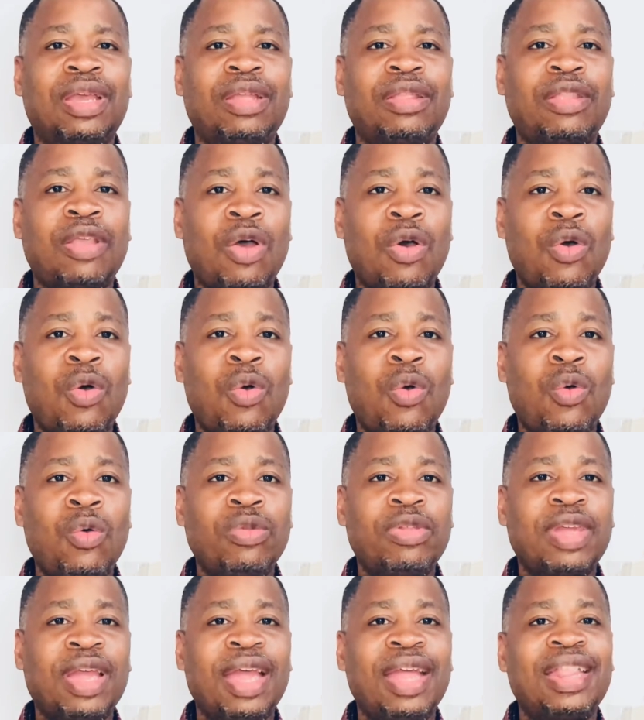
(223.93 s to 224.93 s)

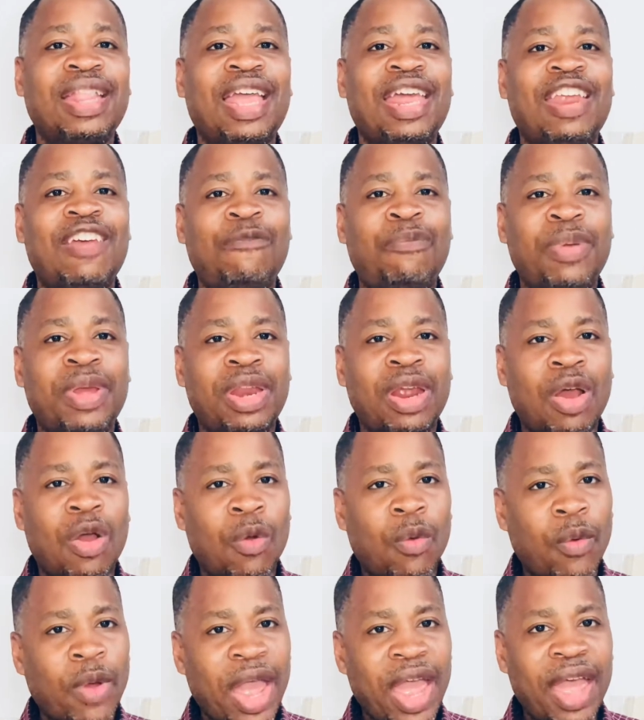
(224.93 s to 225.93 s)
Those that have been
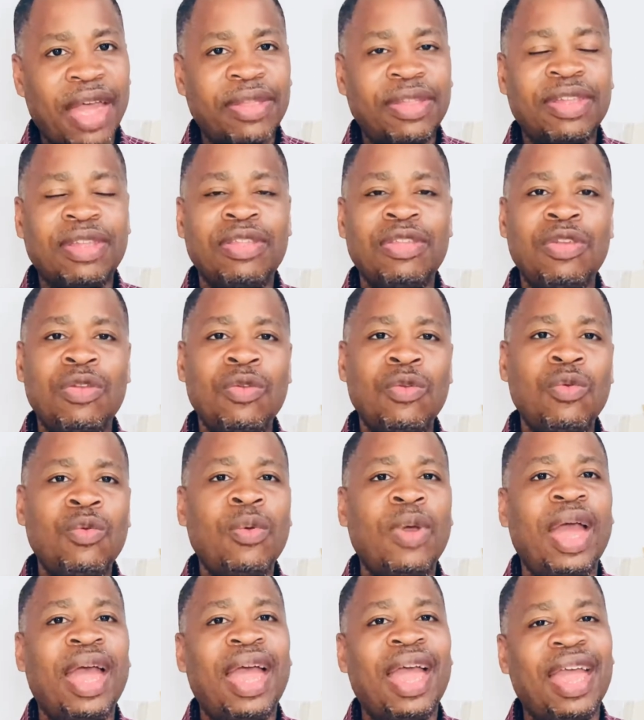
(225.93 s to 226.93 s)
harassing
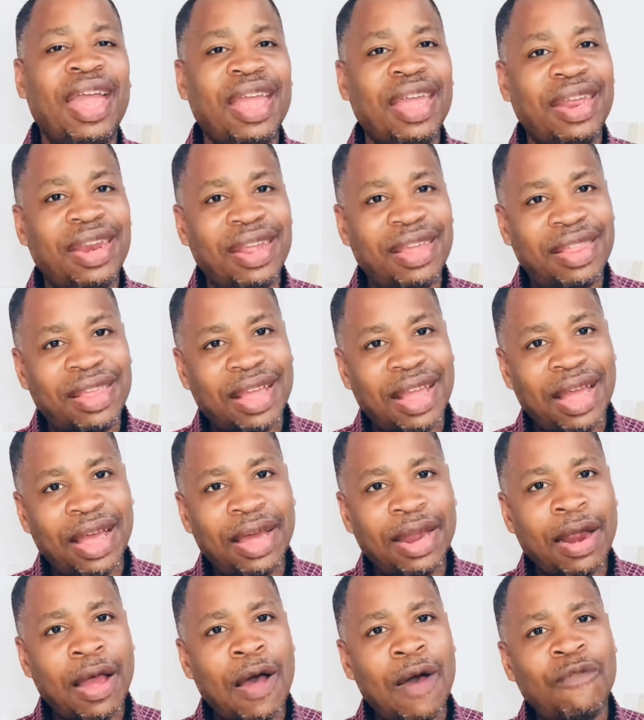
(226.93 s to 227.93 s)
you, it is
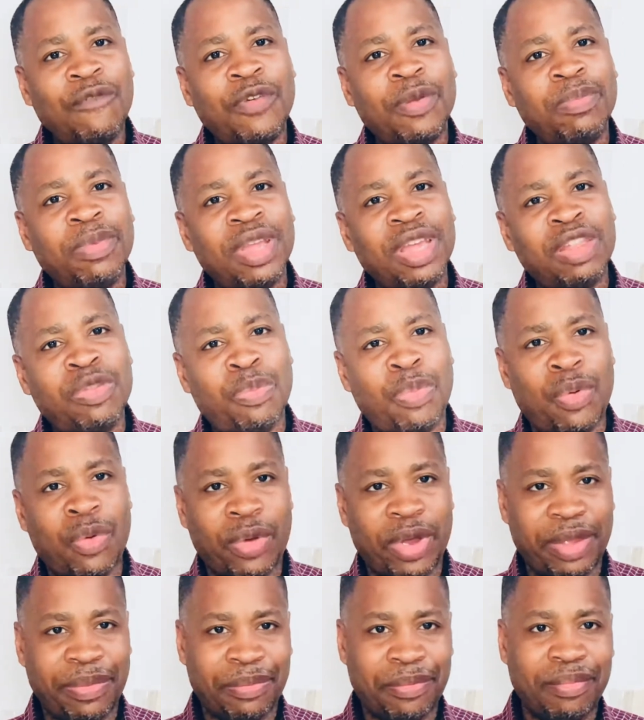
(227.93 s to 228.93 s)
cut off from this
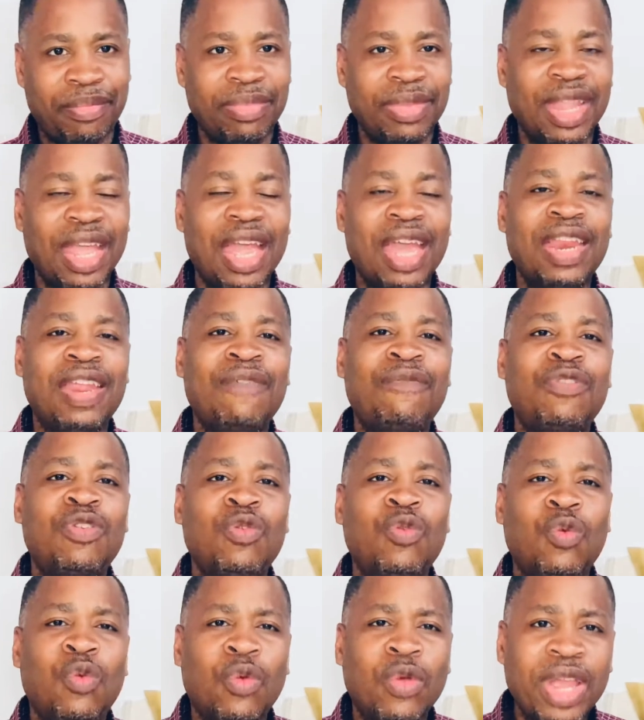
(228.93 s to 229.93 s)
point. And if
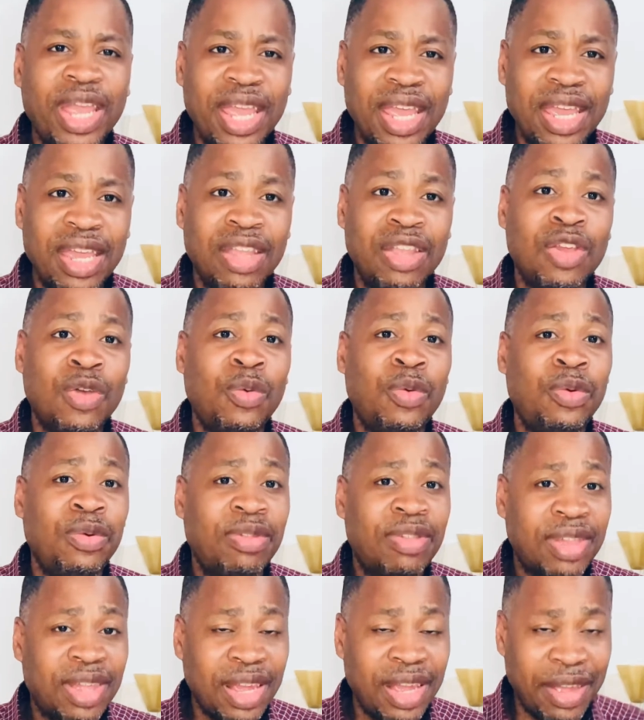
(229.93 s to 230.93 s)
you read, you will
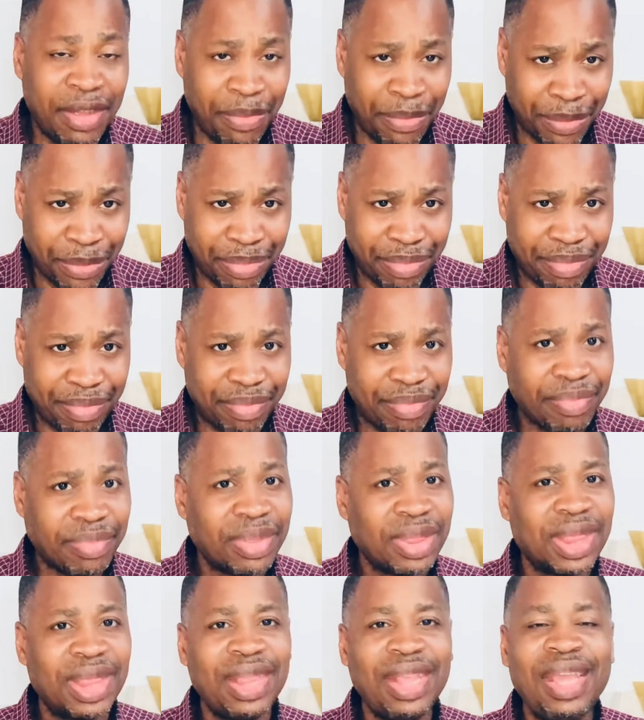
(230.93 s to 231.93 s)
see
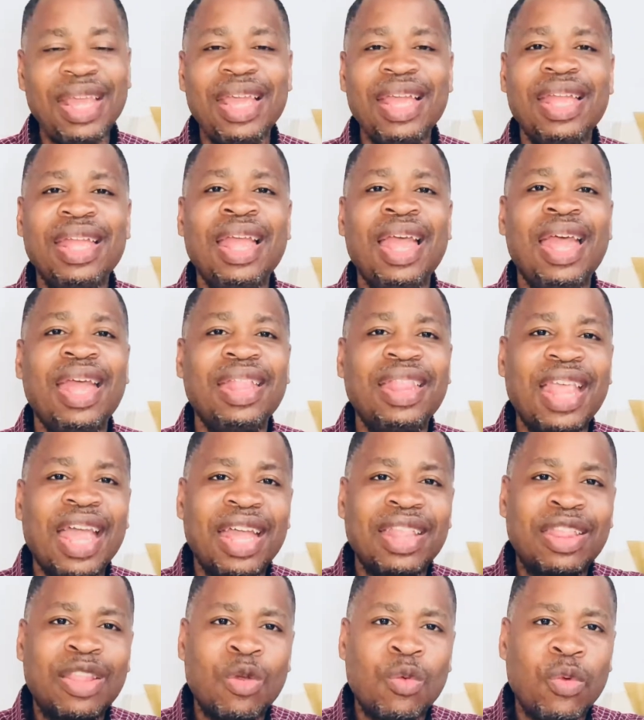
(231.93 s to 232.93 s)

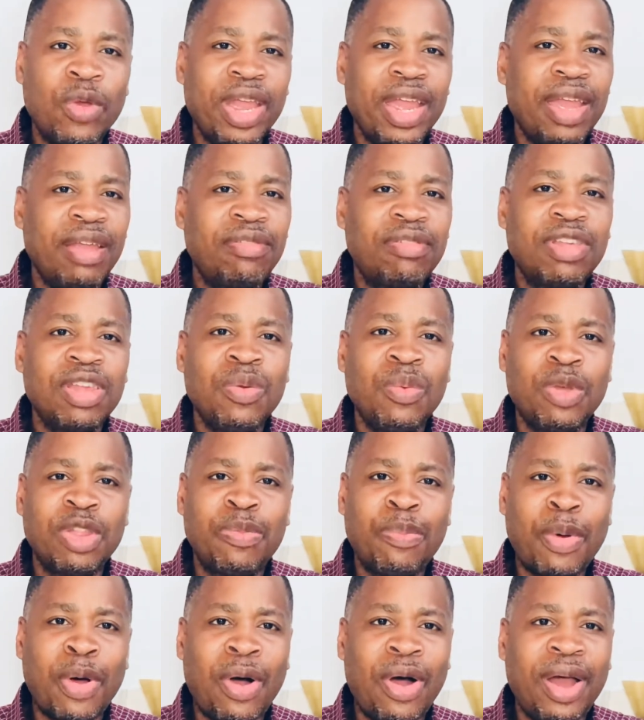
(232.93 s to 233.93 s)
that the Red Sea was
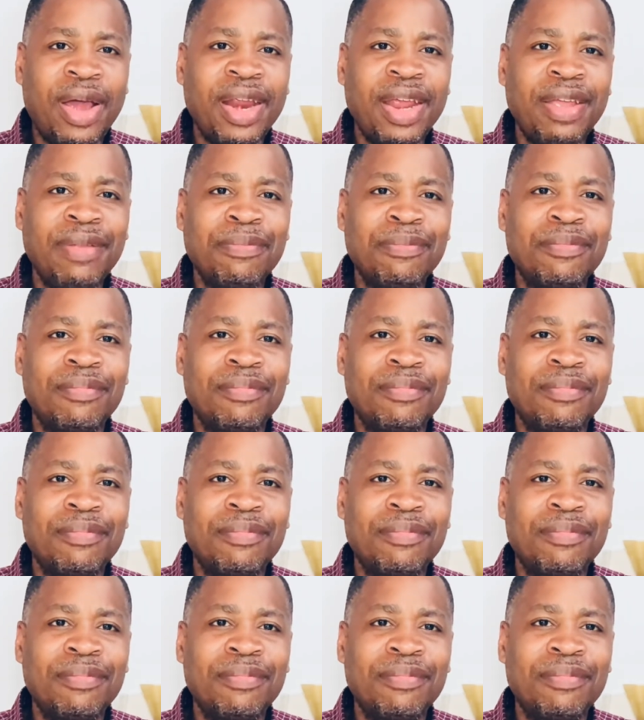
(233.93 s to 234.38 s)
parted.